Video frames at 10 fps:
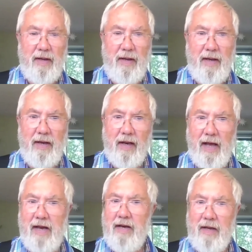
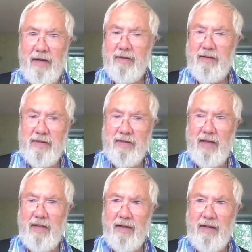enlightening, to say
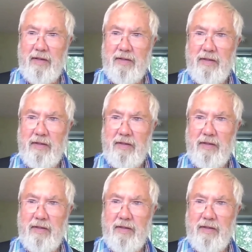the least.